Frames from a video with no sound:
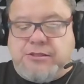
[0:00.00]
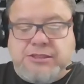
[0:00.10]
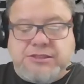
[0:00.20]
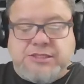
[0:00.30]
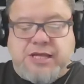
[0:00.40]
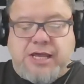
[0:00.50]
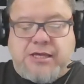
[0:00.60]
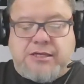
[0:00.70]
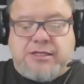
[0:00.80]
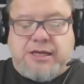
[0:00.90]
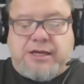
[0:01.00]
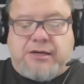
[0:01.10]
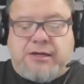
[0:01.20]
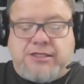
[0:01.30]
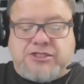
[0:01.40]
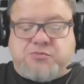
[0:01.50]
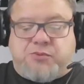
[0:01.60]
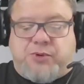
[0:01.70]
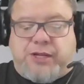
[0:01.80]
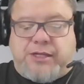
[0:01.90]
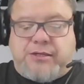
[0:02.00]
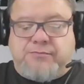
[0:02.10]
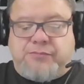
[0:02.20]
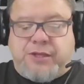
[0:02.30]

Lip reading: This day in early spring